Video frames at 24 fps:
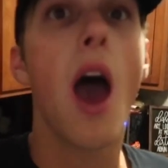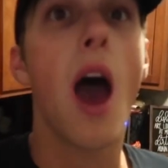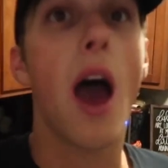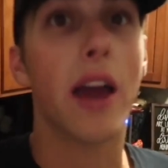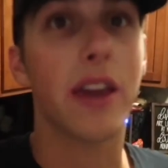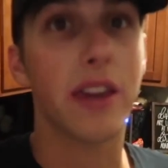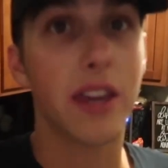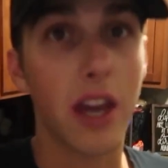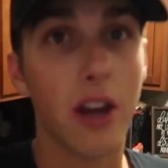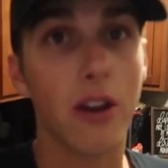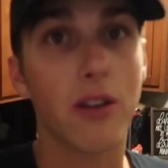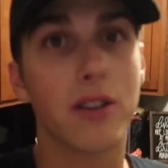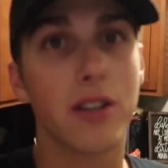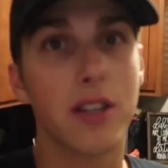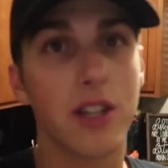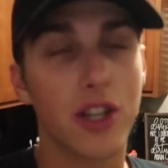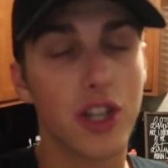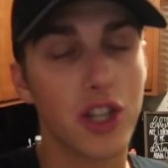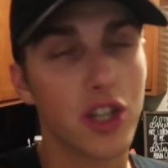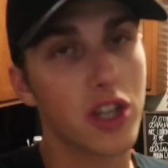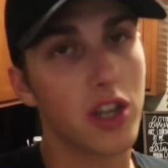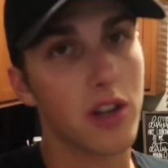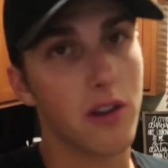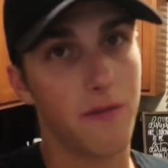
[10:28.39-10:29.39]
I guarantee
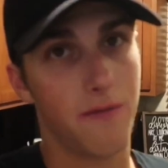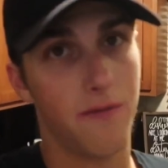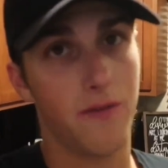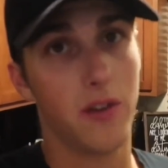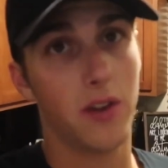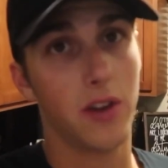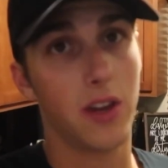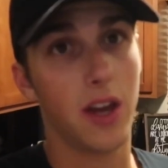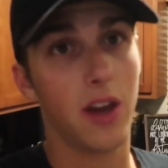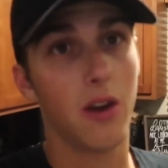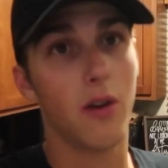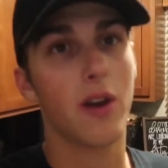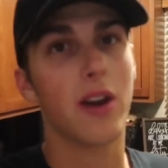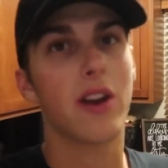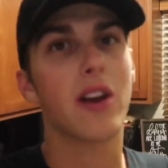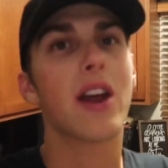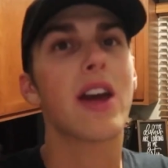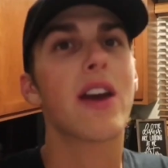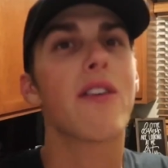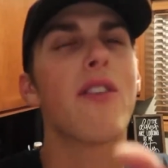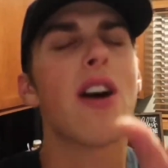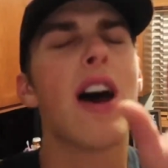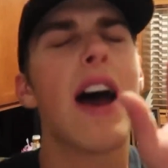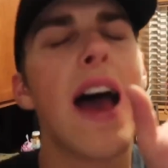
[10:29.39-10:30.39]
she's gonna freak out. And I
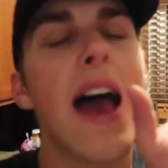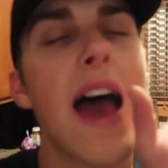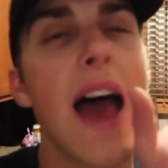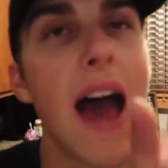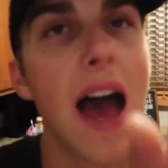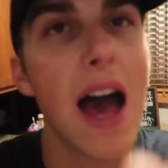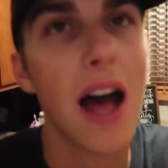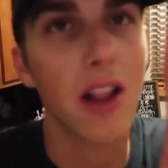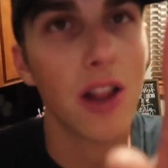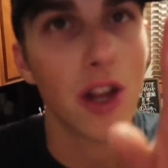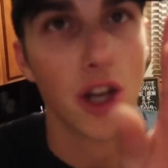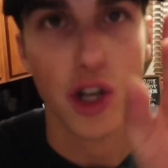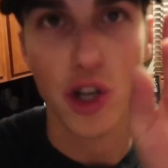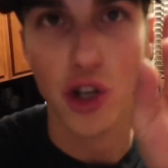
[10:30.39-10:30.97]
have a hella